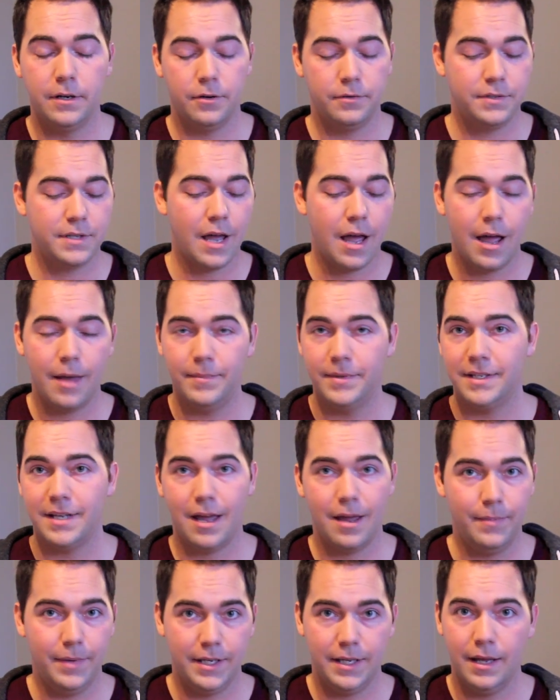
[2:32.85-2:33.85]
time and
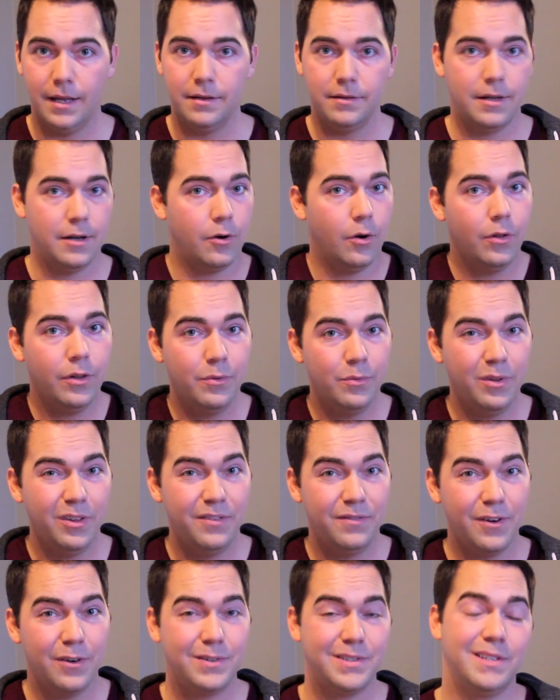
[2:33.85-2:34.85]
time again. They're only
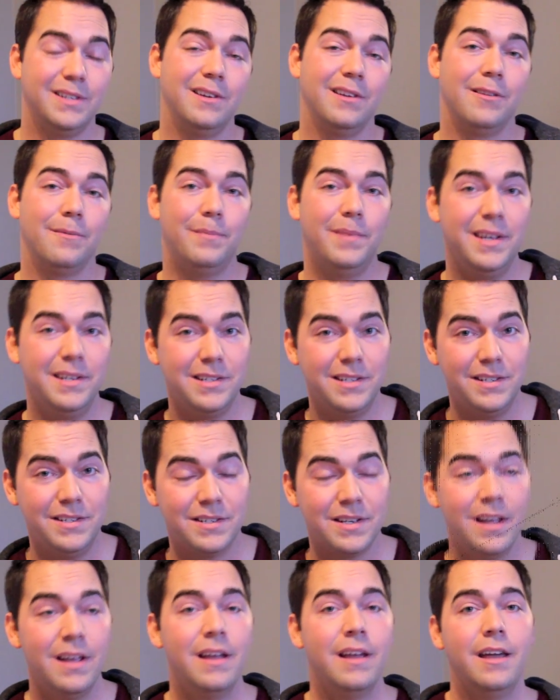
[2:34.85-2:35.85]
really focusing on the
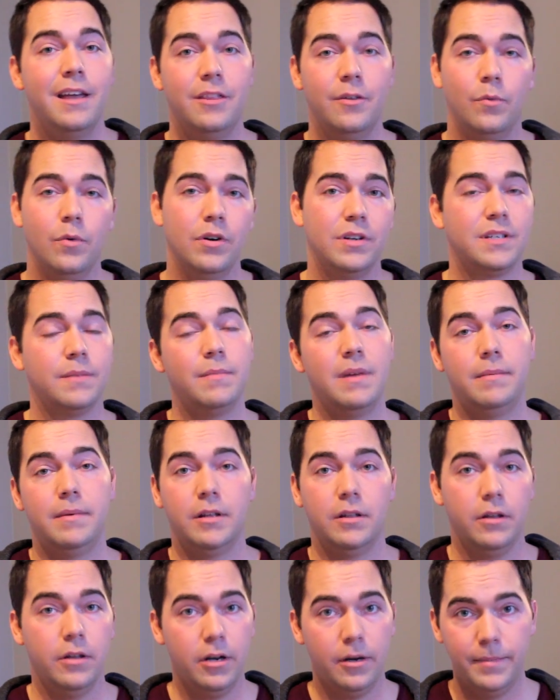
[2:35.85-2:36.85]
pitches and the words and maybe
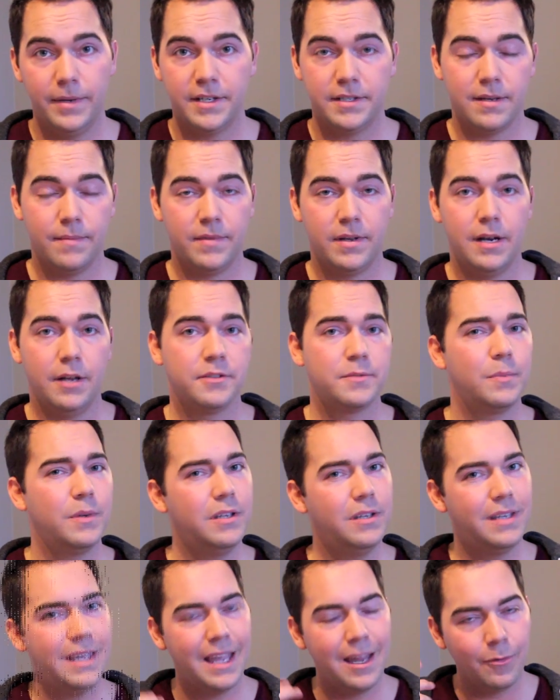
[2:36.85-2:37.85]
a little bit of something else, but
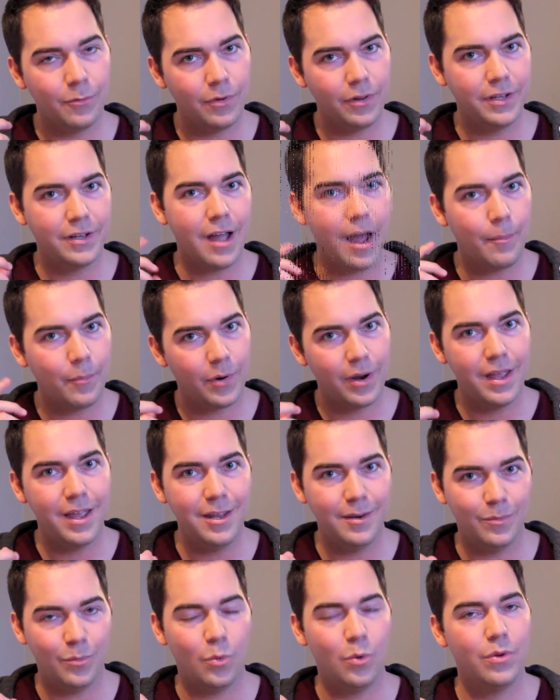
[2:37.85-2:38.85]
you can't really
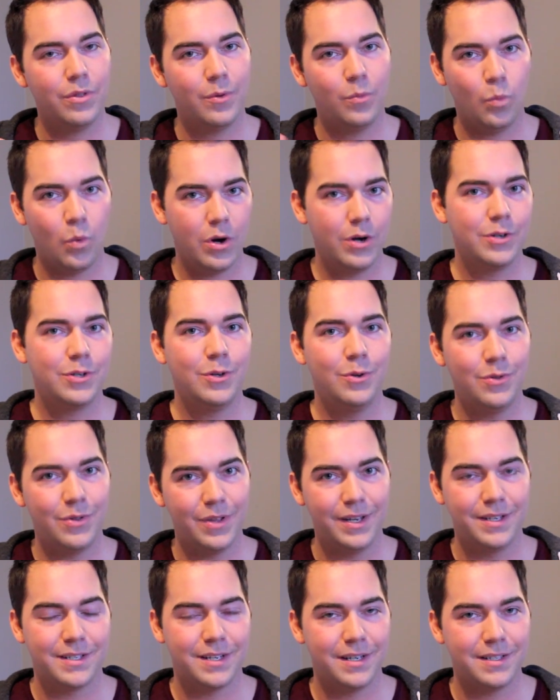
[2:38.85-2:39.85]
comprehend more than 1 or 2
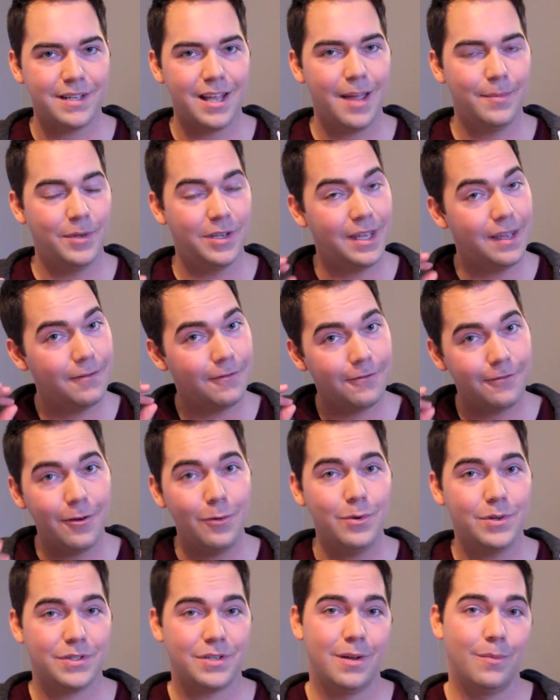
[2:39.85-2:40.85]
things at a time. You can't
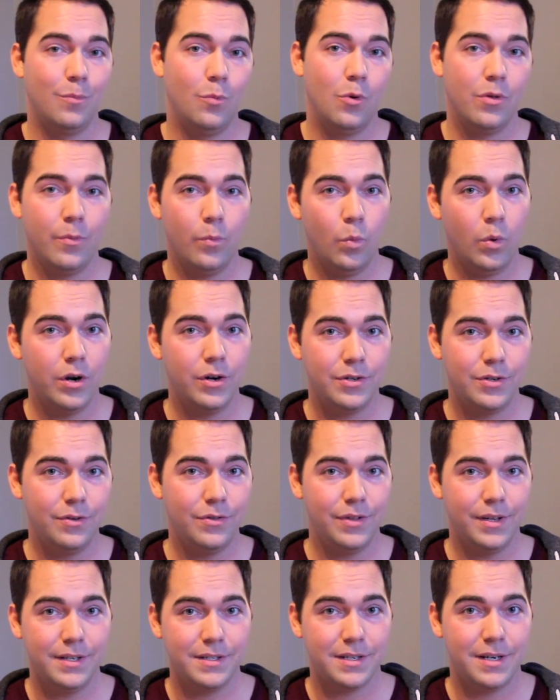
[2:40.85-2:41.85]
focus on more than 1 or 2
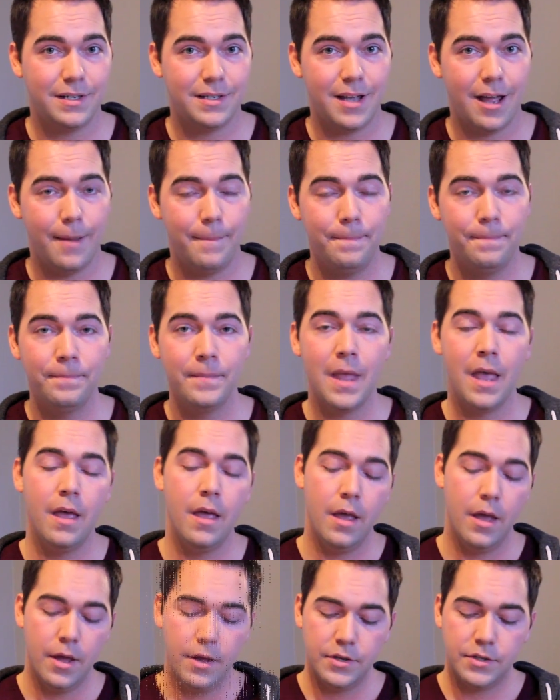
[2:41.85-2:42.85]
things at a time.
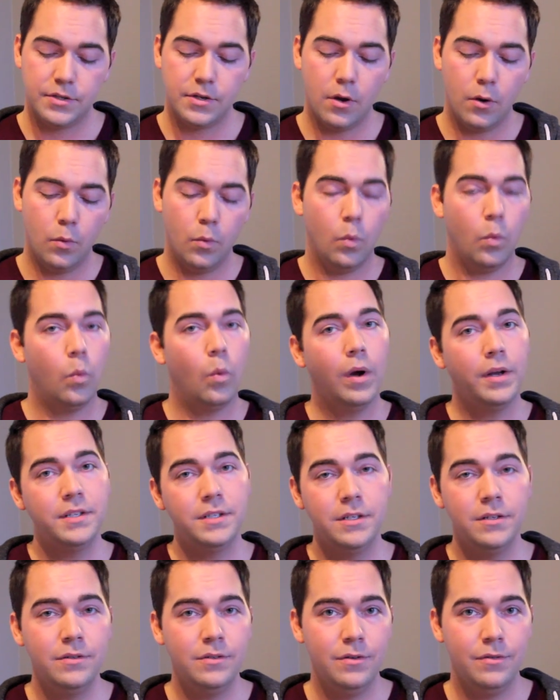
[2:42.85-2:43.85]
So
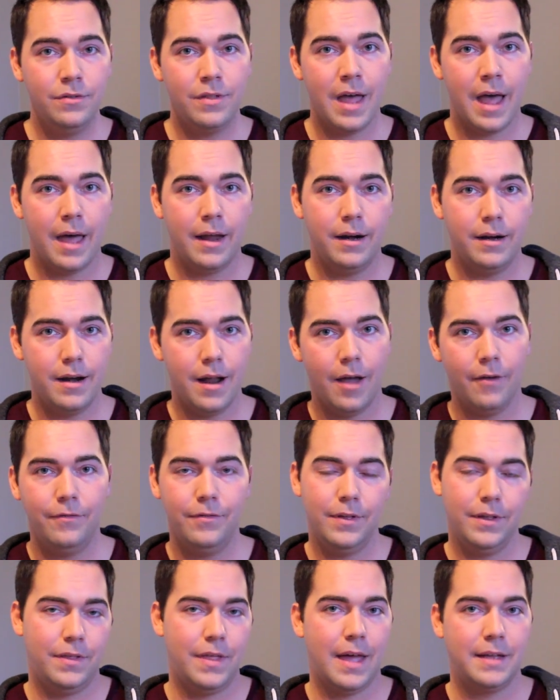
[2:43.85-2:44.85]
once you do that enough
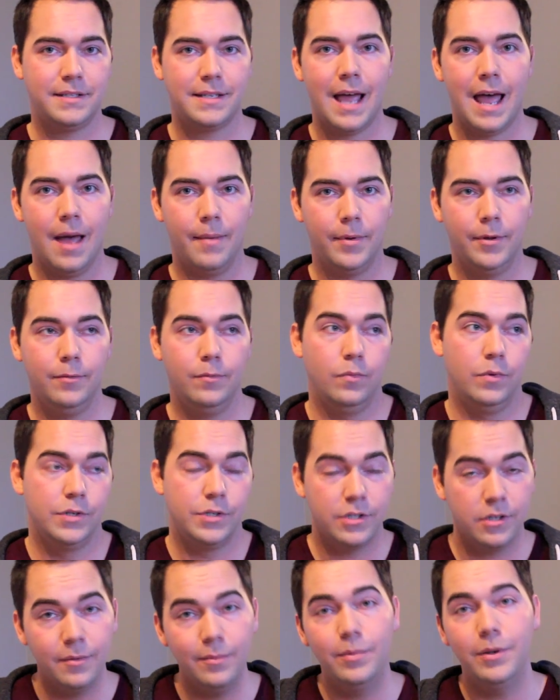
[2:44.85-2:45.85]
that that's habit, which
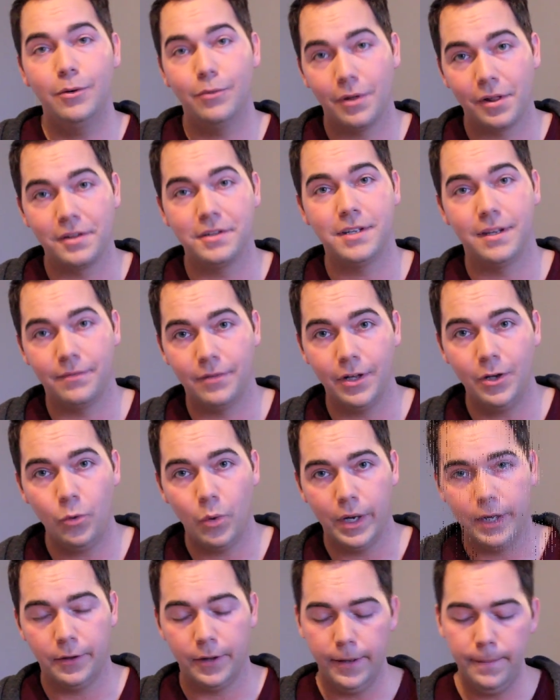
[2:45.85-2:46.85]
should be relatively
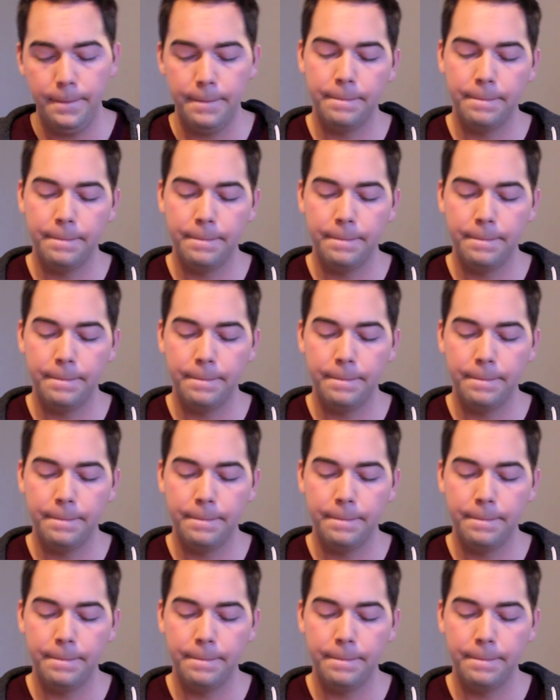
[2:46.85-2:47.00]
quickly,